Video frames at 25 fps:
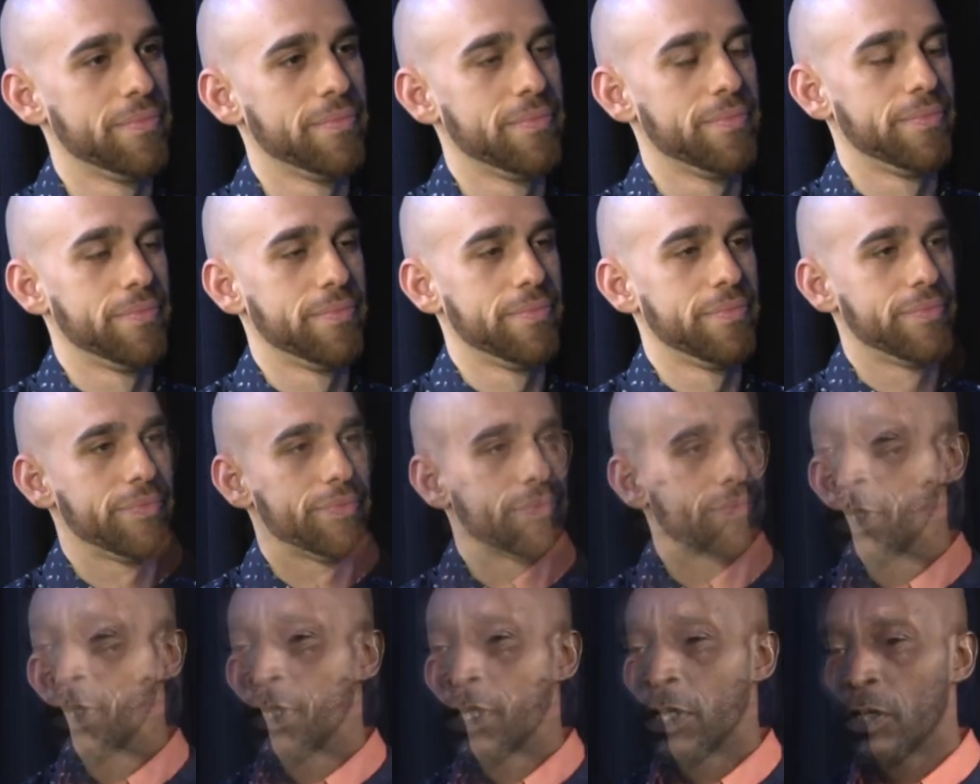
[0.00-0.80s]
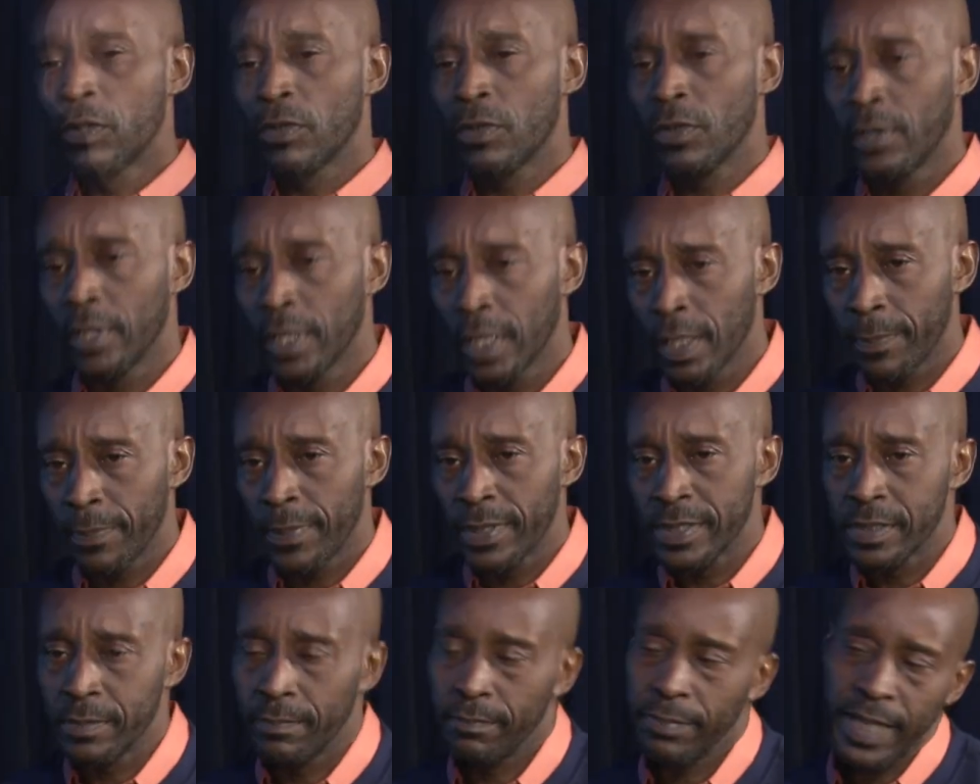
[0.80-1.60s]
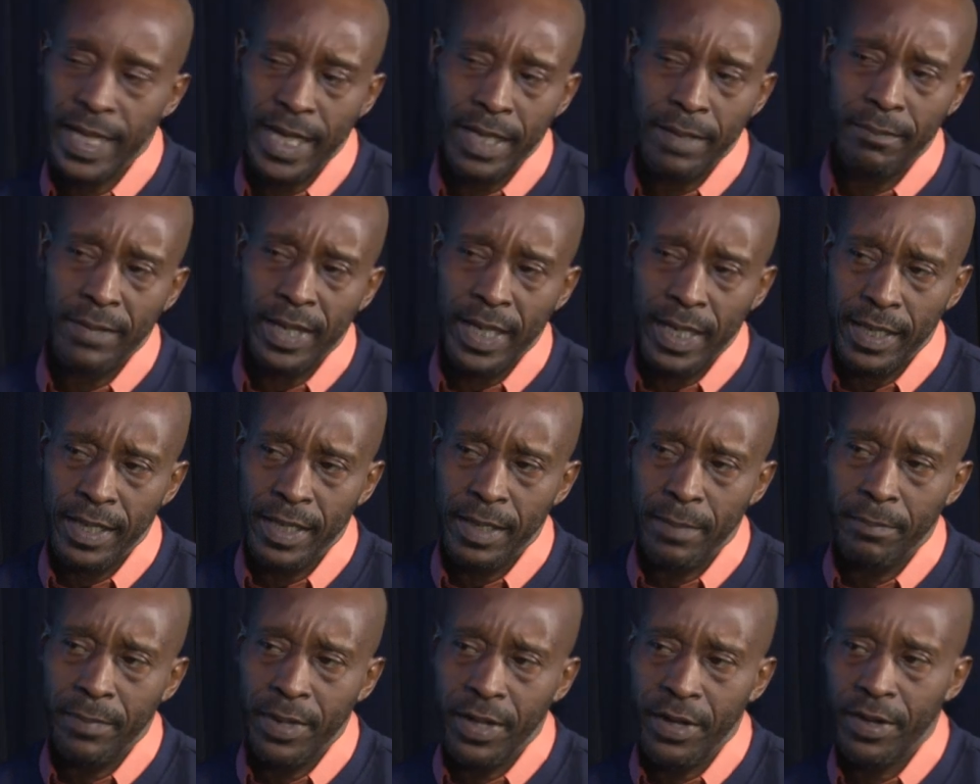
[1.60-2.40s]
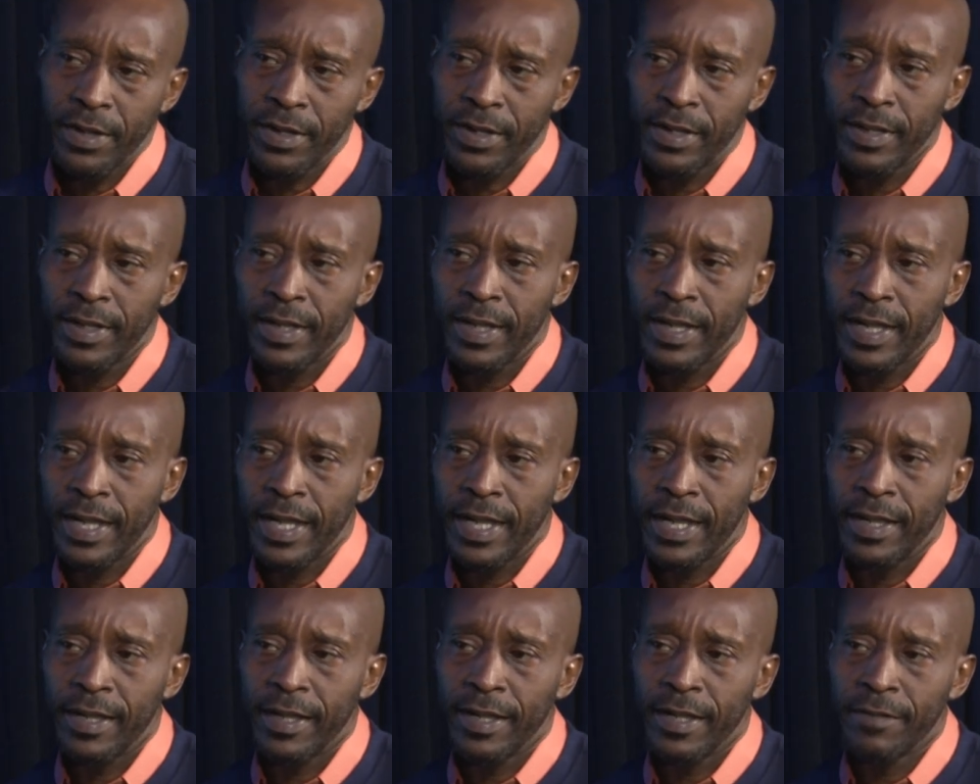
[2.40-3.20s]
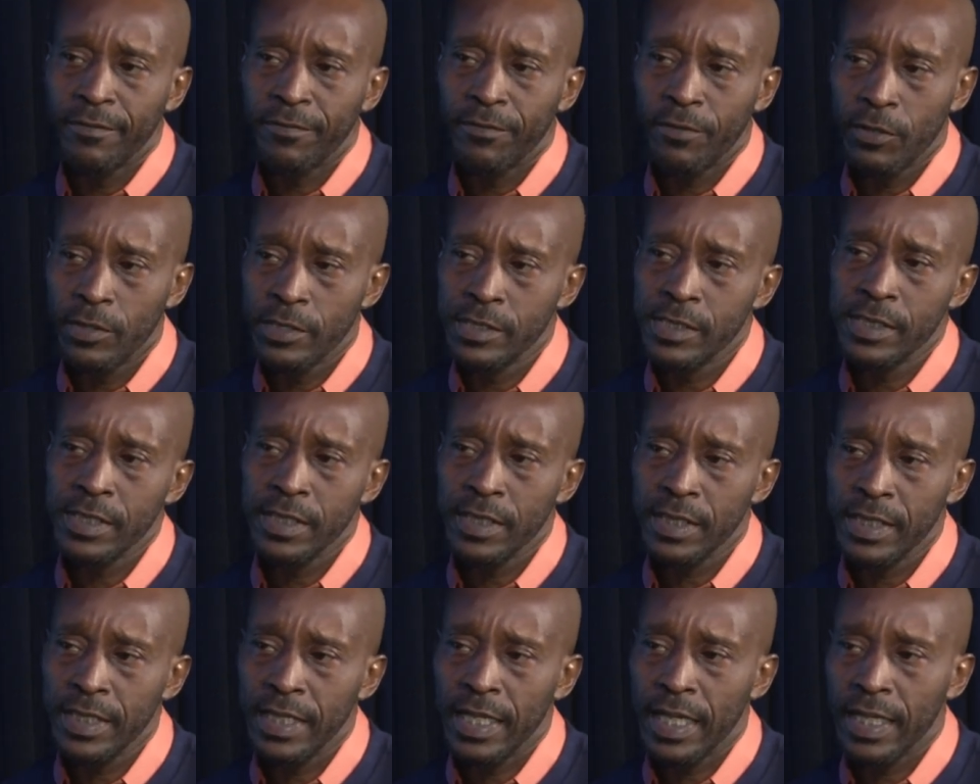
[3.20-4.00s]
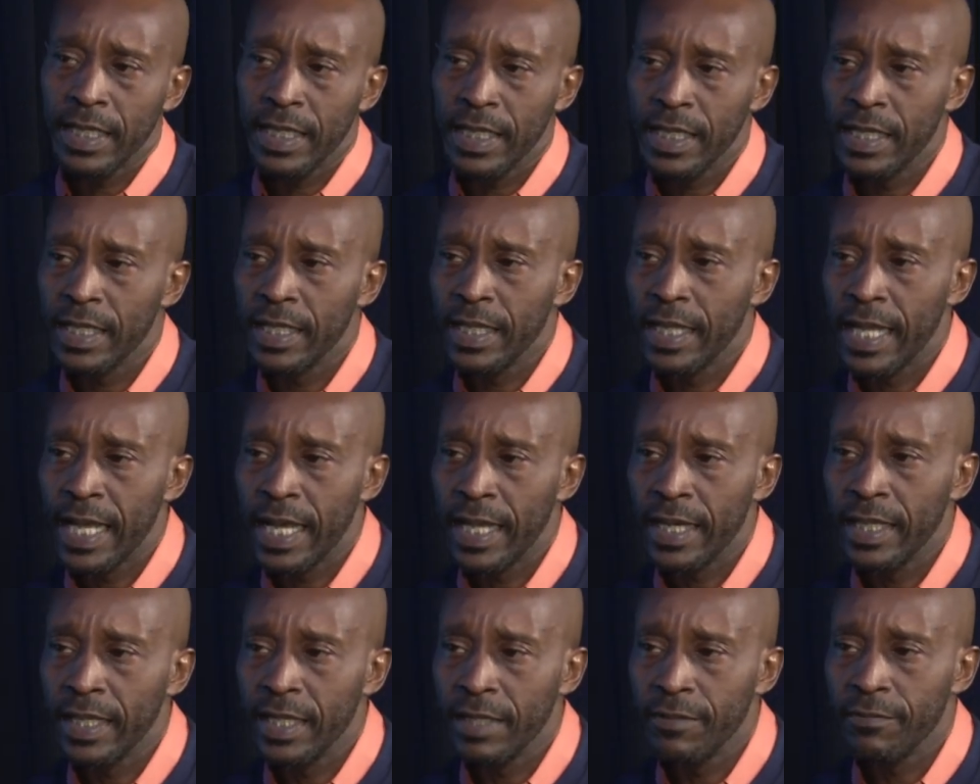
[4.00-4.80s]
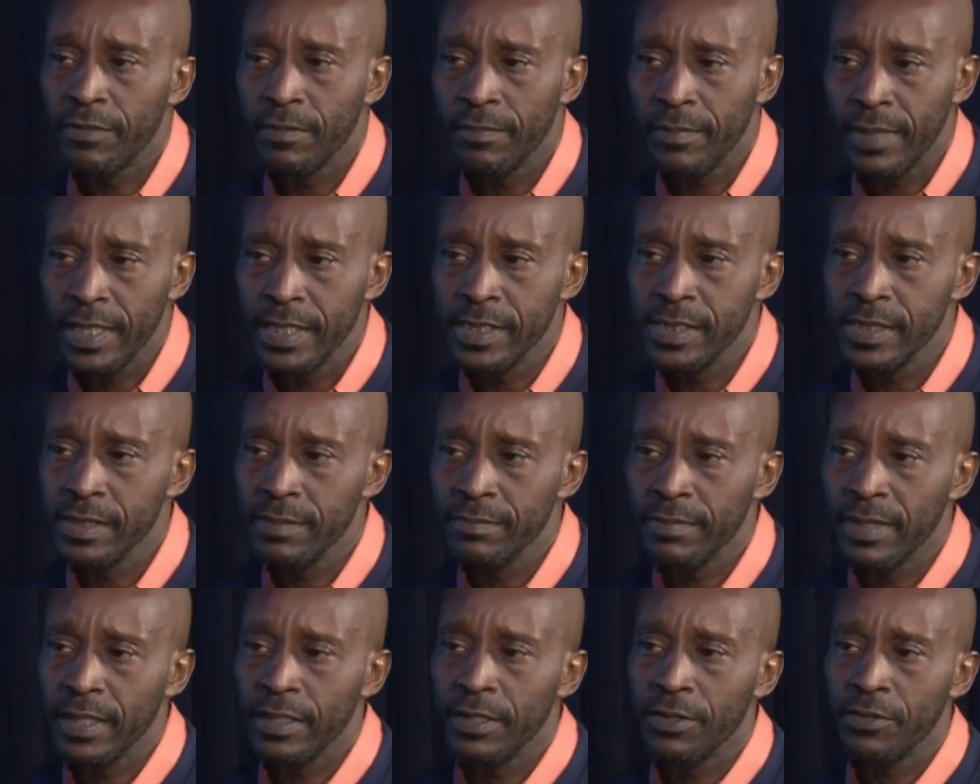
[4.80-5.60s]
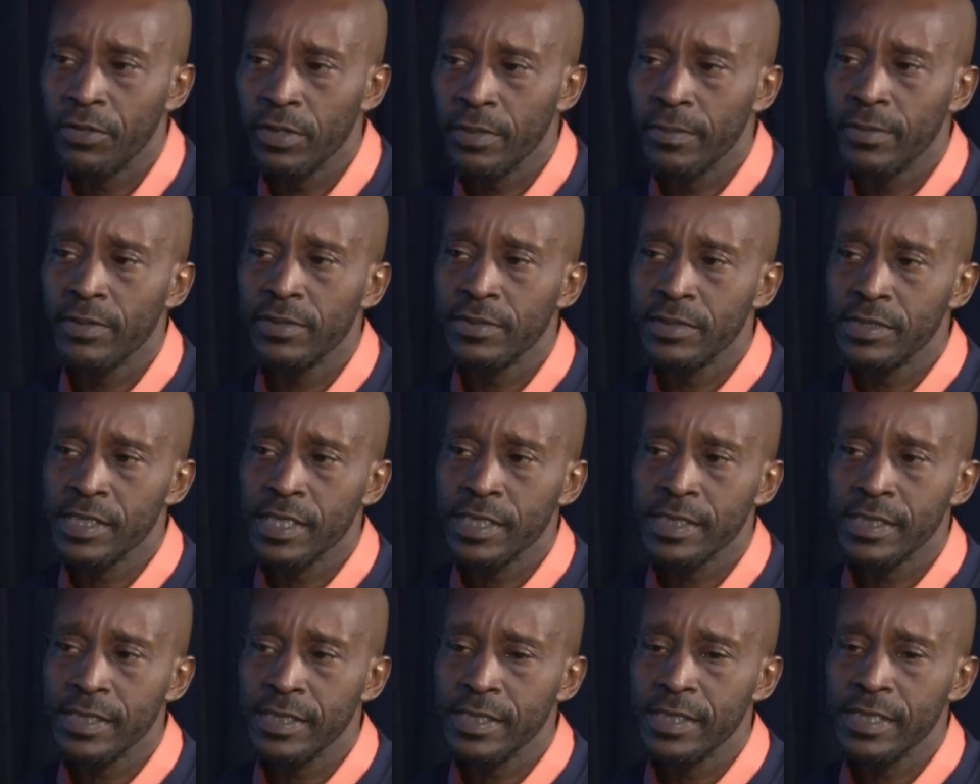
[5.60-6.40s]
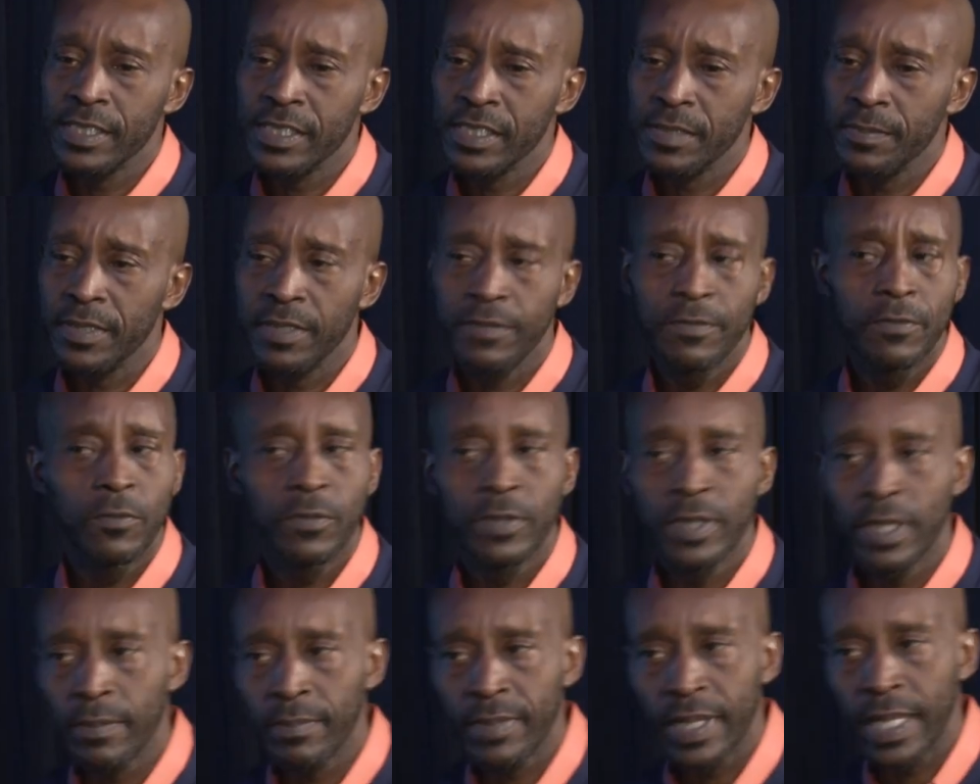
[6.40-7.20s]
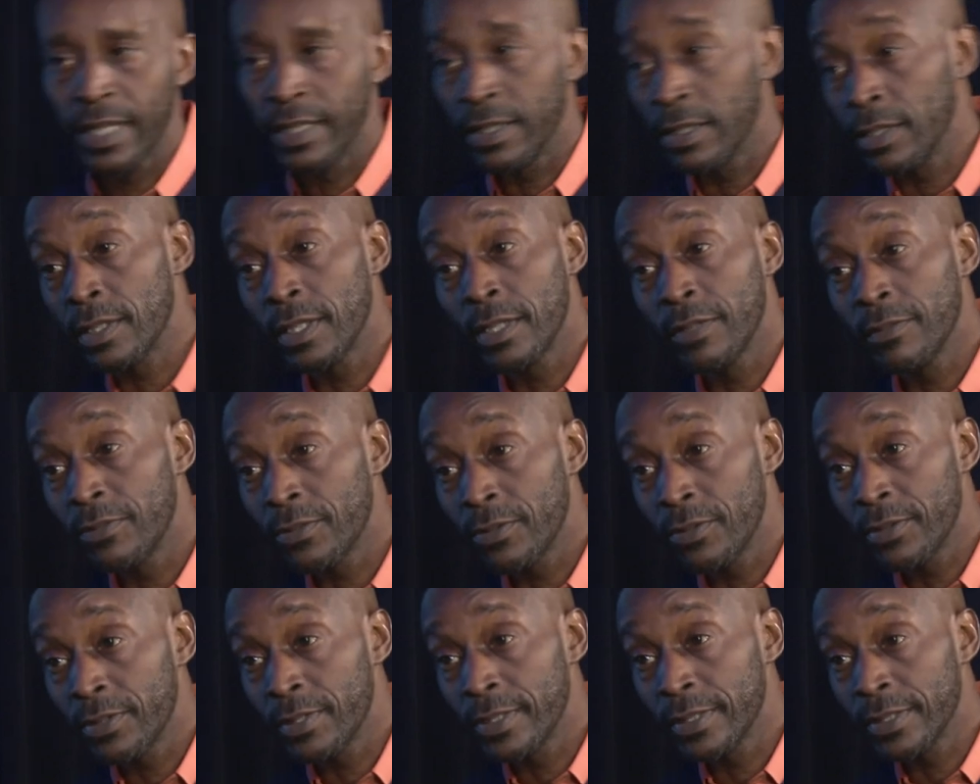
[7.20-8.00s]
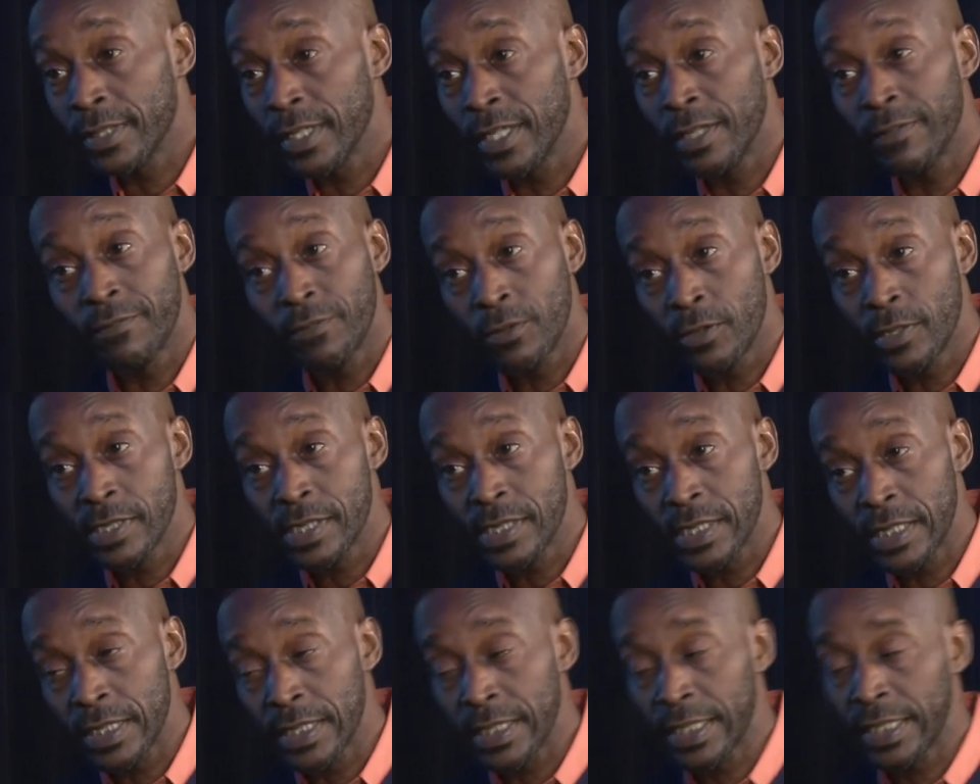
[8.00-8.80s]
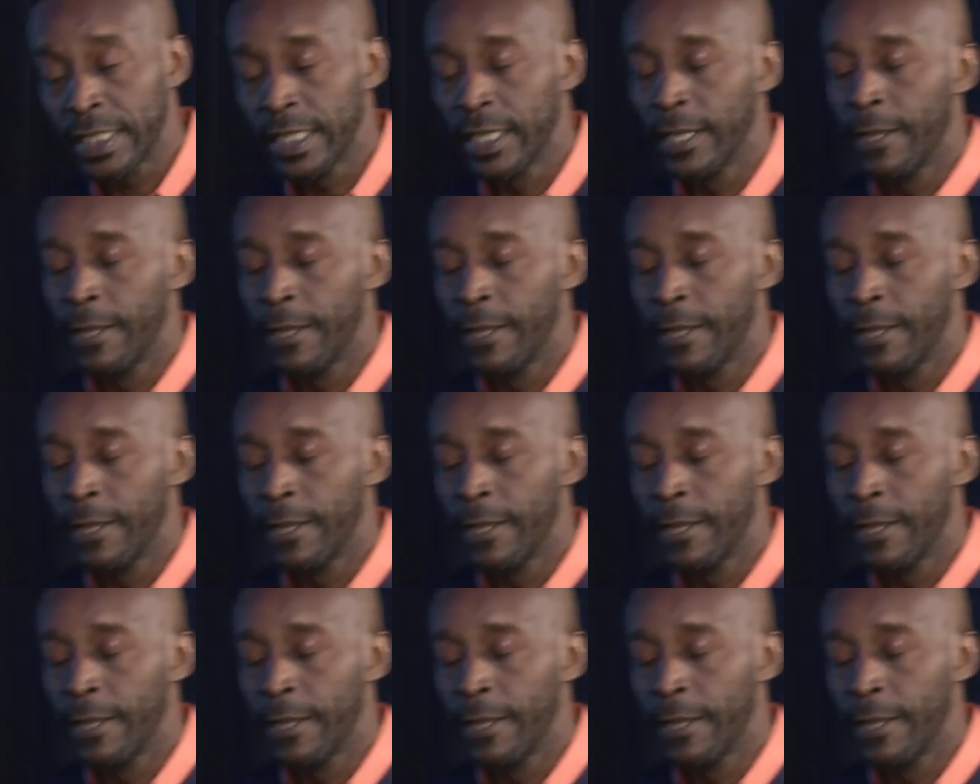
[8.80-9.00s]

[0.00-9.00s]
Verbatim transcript: Well, you know, growing up as a black man in America, unfortunately, I get a lot of information about the criminal justice system, even when I'm not looking for it, unfortunately.